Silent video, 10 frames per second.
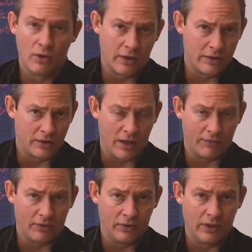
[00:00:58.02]
oak is
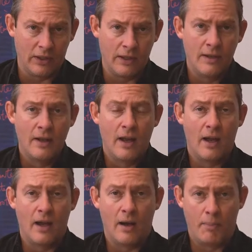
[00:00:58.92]
definitely
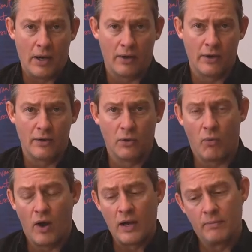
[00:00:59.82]
apparent in the
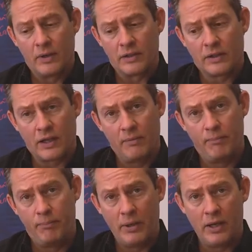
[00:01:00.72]
wine, but it's like
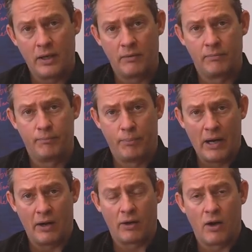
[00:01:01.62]
a big
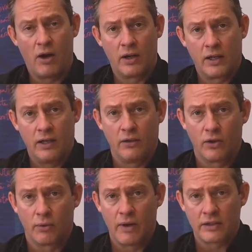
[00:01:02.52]
bear hugging
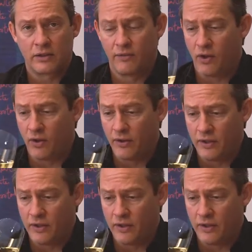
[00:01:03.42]
the rest of all